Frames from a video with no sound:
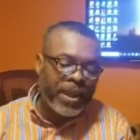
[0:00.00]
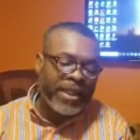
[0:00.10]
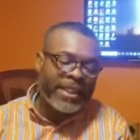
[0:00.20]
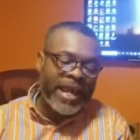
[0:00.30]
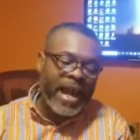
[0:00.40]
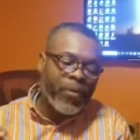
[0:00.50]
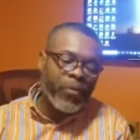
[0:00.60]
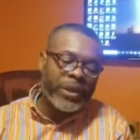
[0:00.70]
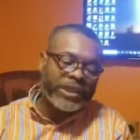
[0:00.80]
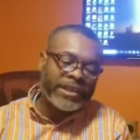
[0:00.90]
That
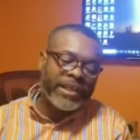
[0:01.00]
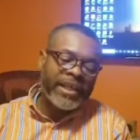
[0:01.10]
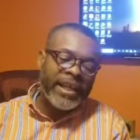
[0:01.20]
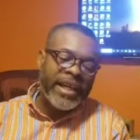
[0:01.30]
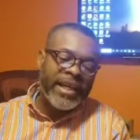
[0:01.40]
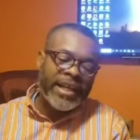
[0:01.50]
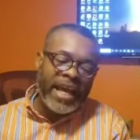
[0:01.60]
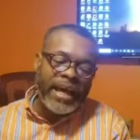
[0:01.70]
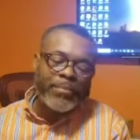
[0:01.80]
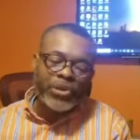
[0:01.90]
which
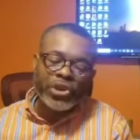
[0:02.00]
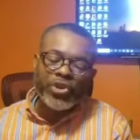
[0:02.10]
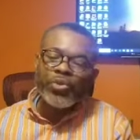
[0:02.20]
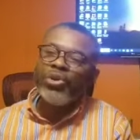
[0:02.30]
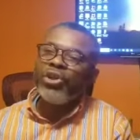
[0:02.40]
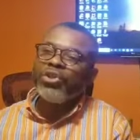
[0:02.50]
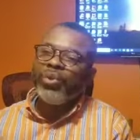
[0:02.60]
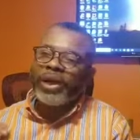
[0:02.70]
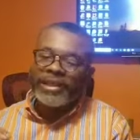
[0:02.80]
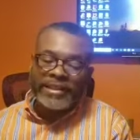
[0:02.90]
enables you
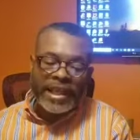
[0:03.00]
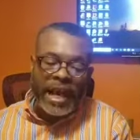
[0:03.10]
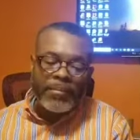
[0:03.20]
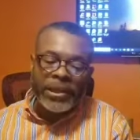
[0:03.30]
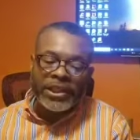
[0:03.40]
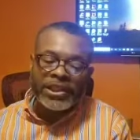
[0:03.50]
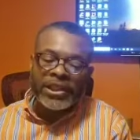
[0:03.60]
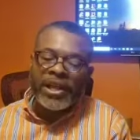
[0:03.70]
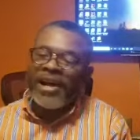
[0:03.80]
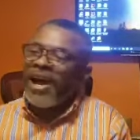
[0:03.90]
to establish
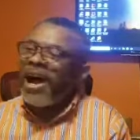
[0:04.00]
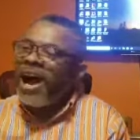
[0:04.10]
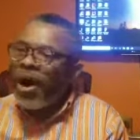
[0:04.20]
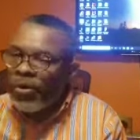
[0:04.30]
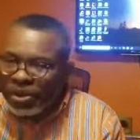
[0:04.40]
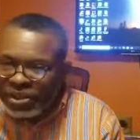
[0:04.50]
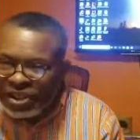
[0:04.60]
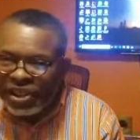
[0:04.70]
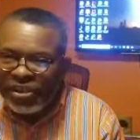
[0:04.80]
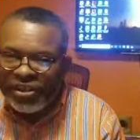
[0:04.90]
outer
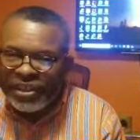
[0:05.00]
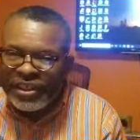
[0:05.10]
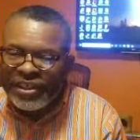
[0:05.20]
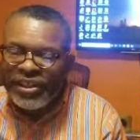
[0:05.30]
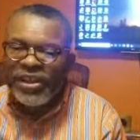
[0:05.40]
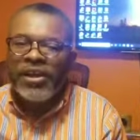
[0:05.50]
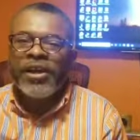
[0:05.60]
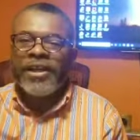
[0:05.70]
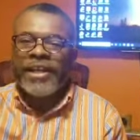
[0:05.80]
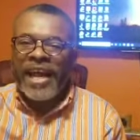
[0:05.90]
security,
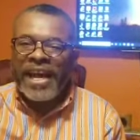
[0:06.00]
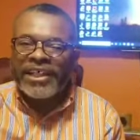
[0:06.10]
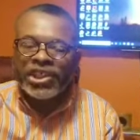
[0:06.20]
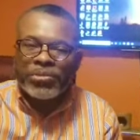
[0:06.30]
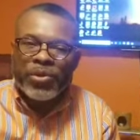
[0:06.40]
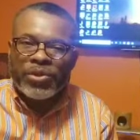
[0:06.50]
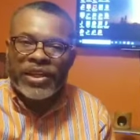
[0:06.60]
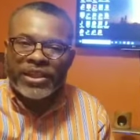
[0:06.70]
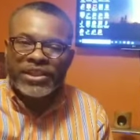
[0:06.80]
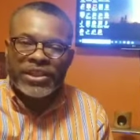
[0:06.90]
tangible
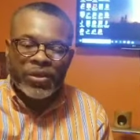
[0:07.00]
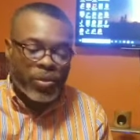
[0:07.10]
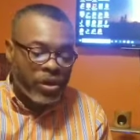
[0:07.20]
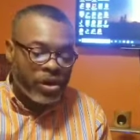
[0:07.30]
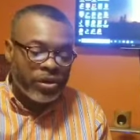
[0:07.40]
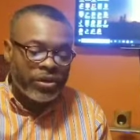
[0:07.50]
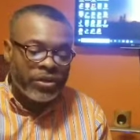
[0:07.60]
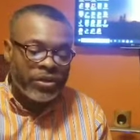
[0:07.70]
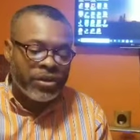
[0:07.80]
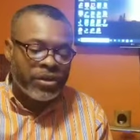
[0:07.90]
things in the world,
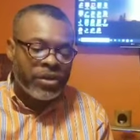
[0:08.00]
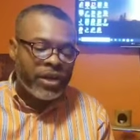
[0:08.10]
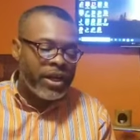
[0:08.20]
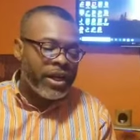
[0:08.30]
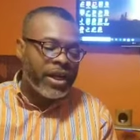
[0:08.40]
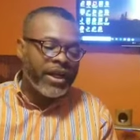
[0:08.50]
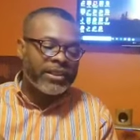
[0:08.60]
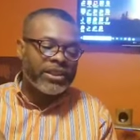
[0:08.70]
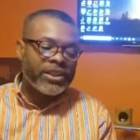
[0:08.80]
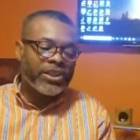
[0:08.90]

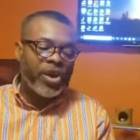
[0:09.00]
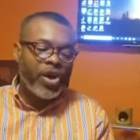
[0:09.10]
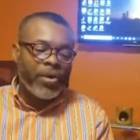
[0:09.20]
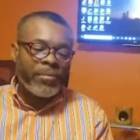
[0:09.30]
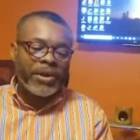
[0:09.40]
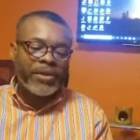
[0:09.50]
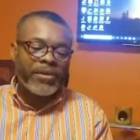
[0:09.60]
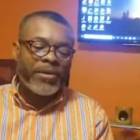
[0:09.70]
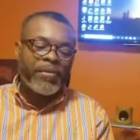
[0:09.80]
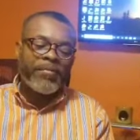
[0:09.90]
is determined
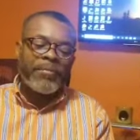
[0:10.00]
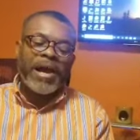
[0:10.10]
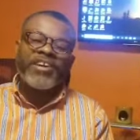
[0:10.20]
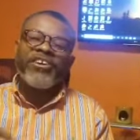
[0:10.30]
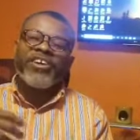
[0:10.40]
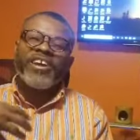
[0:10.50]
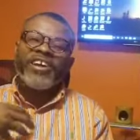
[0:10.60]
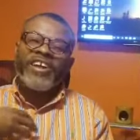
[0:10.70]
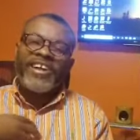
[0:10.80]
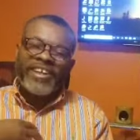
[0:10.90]
by your
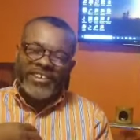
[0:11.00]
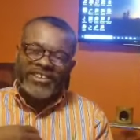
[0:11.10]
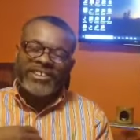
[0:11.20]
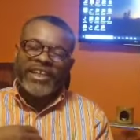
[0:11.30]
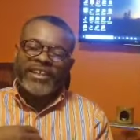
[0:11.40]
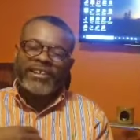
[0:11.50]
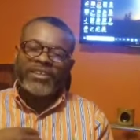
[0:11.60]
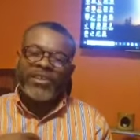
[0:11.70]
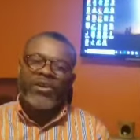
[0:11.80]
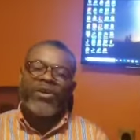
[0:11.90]
inner
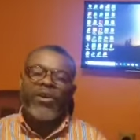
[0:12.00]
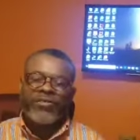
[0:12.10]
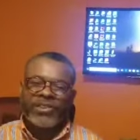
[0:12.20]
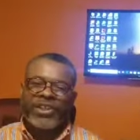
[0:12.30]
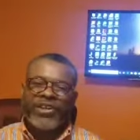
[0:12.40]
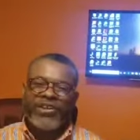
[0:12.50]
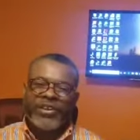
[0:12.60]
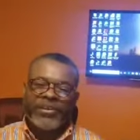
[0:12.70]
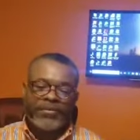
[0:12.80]
sense of security.